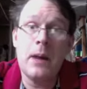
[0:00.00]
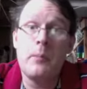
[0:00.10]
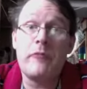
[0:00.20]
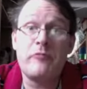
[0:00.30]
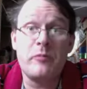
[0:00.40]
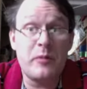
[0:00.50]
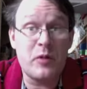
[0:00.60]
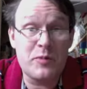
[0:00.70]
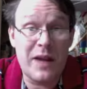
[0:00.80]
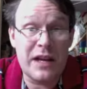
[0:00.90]
But from the
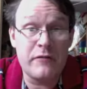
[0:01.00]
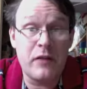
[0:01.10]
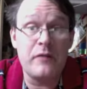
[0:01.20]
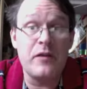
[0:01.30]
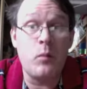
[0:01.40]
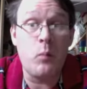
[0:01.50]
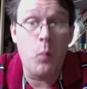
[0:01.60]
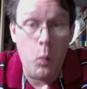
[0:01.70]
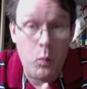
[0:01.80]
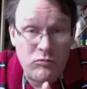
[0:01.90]
perspective of the
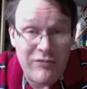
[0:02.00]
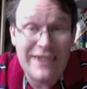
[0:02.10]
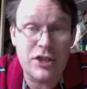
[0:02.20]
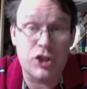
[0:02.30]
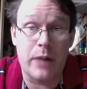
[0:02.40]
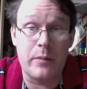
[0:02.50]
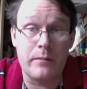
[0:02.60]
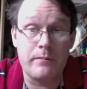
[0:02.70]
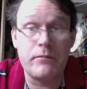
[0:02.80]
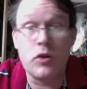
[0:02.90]
red ship,
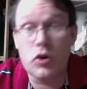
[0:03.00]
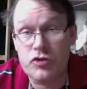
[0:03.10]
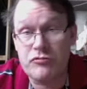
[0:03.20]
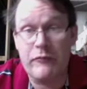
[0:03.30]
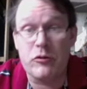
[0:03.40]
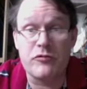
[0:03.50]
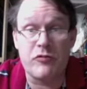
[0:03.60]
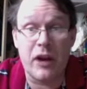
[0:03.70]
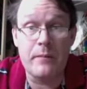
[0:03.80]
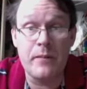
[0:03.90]
Earth's reference
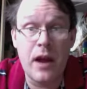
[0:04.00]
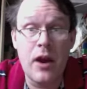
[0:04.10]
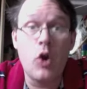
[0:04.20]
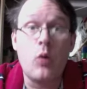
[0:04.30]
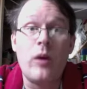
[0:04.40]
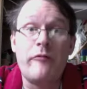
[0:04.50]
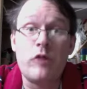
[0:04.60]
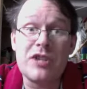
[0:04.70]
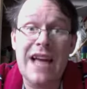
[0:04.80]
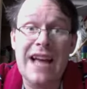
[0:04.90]
frame, we
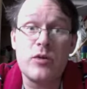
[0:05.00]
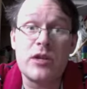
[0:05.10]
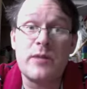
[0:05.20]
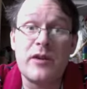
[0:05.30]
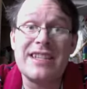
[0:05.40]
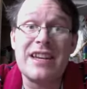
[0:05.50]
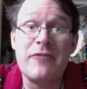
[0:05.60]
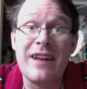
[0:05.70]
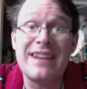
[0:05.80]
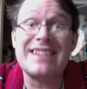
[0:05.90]
first had to experience
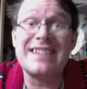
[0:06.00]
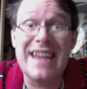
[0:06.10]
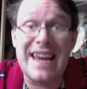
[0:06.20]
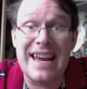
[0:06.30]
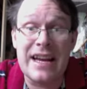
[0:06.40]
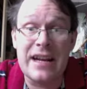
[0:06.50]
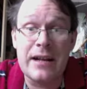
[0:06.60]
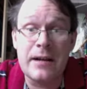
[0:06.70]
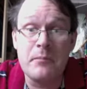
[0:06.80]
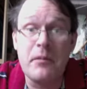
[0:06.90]
event C
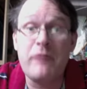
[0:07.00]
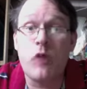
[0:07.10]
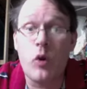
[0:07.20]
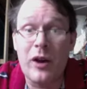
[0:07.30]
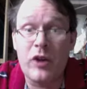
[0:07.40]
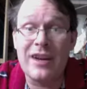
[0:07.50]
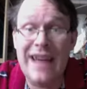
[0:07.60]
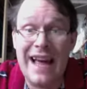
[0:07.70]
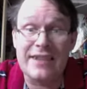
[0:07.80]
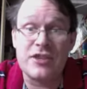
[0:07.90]
before we could
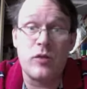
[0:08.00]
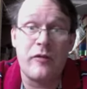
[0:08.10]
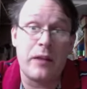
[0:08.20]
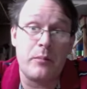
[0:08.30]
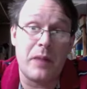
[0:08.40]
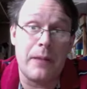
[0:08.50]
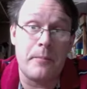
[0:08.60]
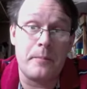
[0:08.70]
get to event B.